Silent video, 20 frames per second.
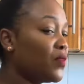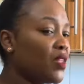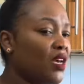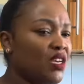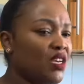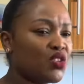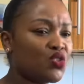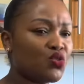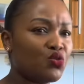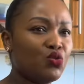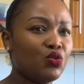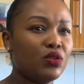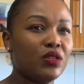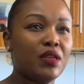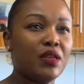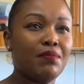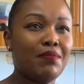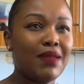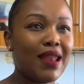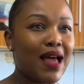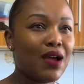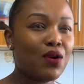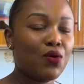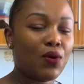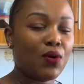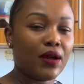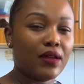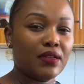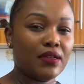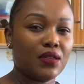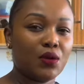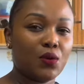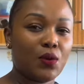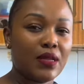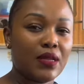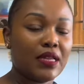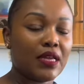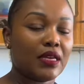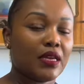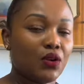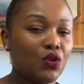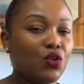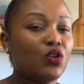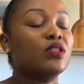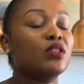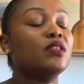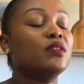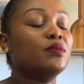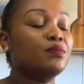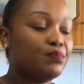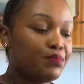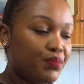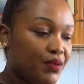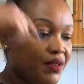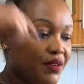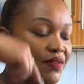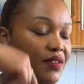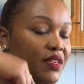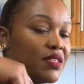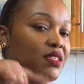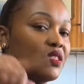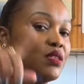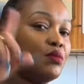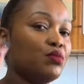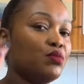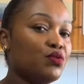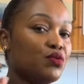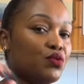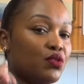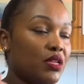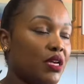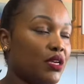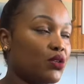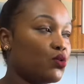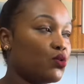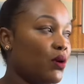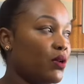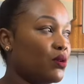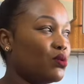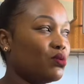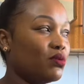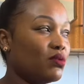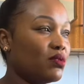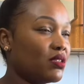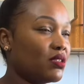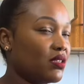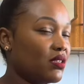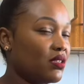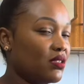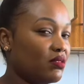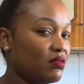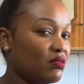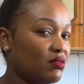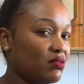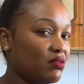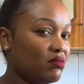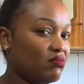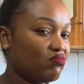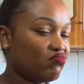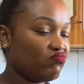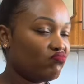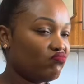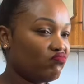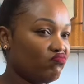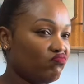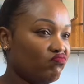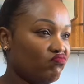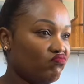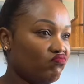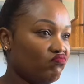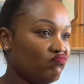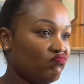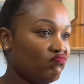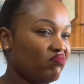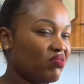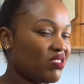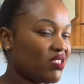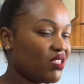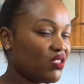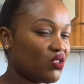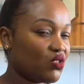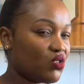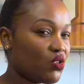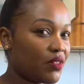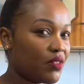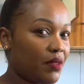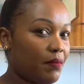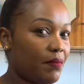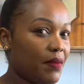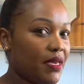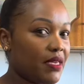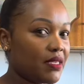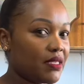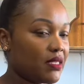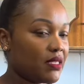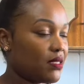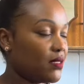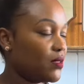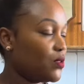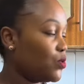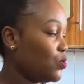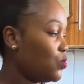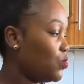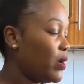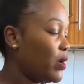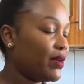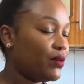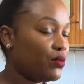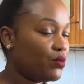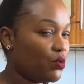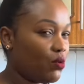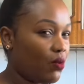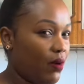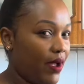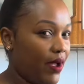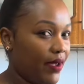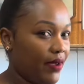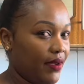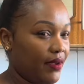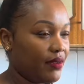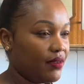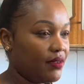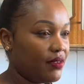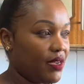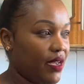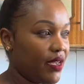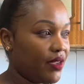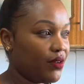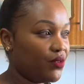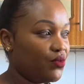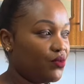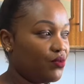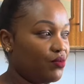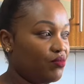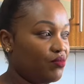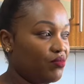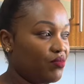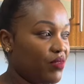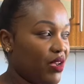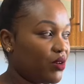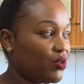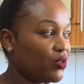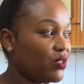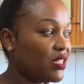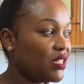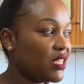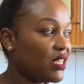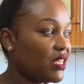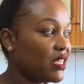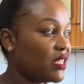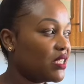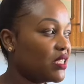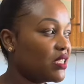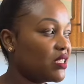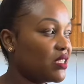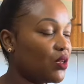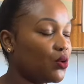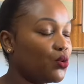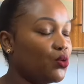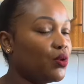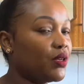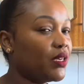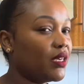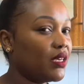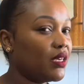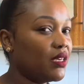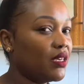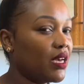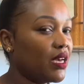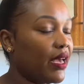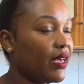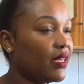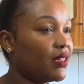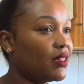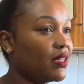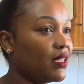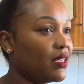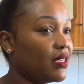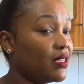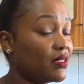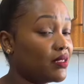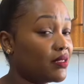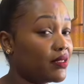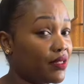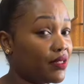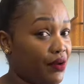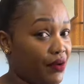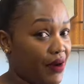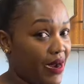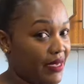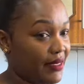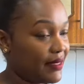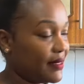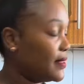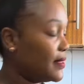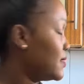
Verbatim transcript: it's good. The black one, the one that I got previously before that one, wasn't not the best. So I don't know why. I I don't think it's the cooking. I think it's the rice.